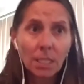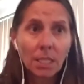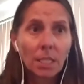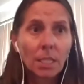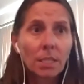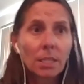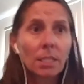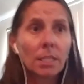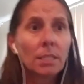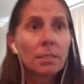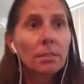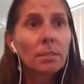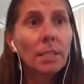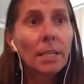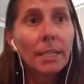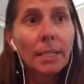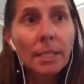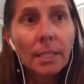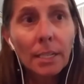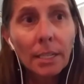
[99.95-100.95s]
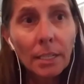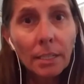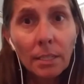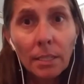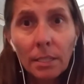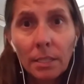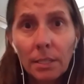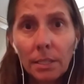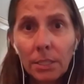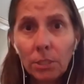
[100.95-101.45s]
Things like
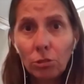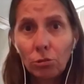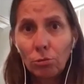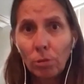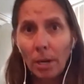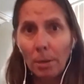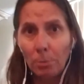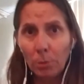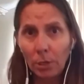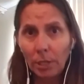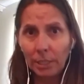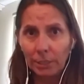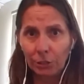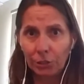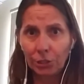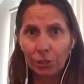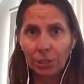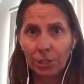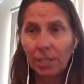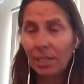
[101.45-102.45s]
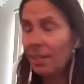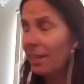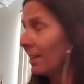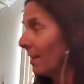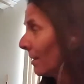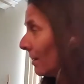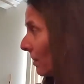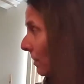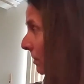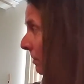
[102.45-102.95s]
this dry brush,
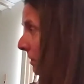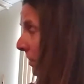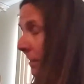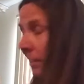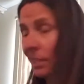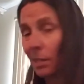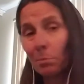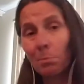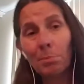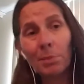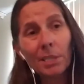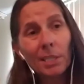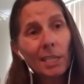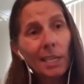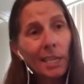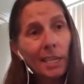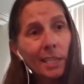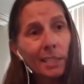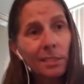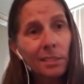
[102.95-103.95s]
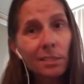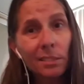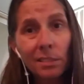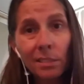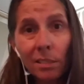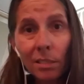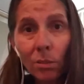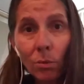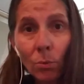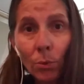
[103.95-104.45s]
things like that big ass
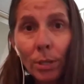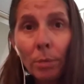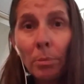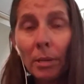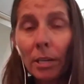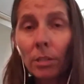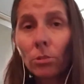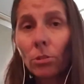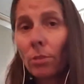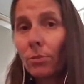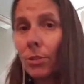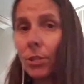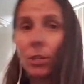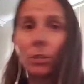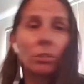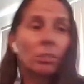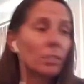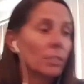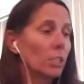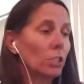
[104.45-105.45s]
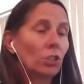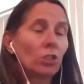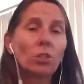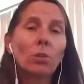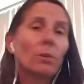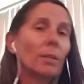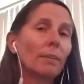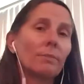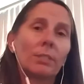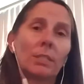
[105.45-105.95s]
rebounder over there, that you
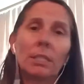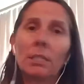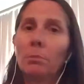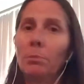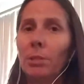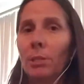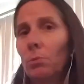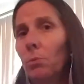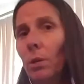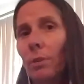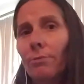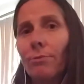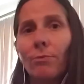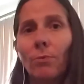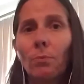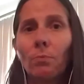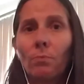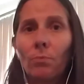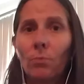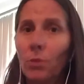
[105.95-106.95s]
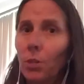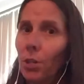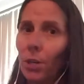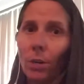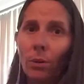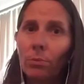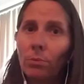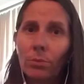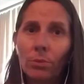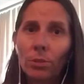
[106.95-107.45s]
don't have to get a big one. You
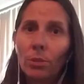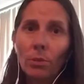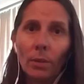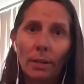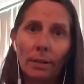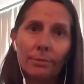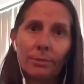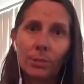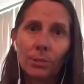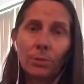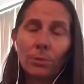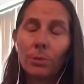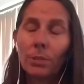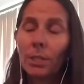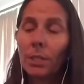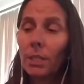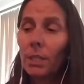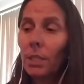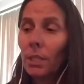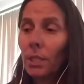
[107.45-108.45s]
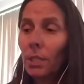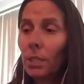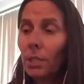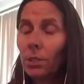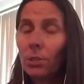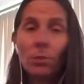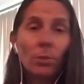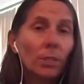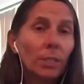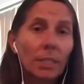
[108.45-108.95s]
know, you don't have to.
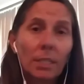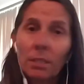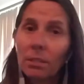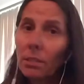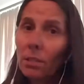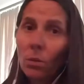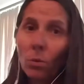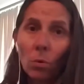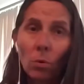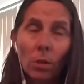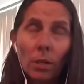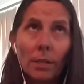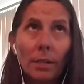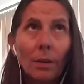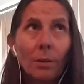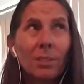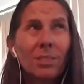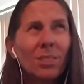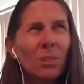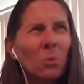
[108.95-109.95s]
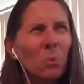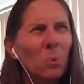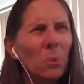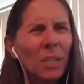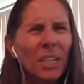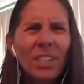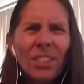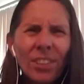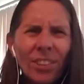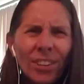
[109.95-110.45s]
You can get a little, is it
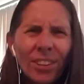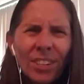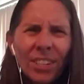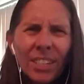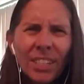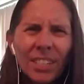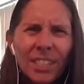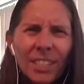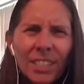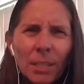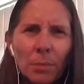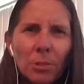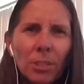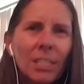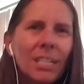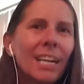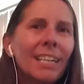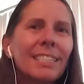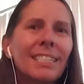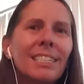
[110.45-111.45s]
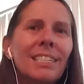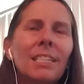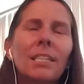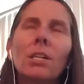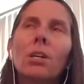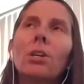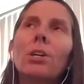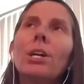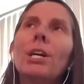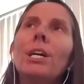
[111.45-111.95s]
Weider? W-E-I-D-E-R?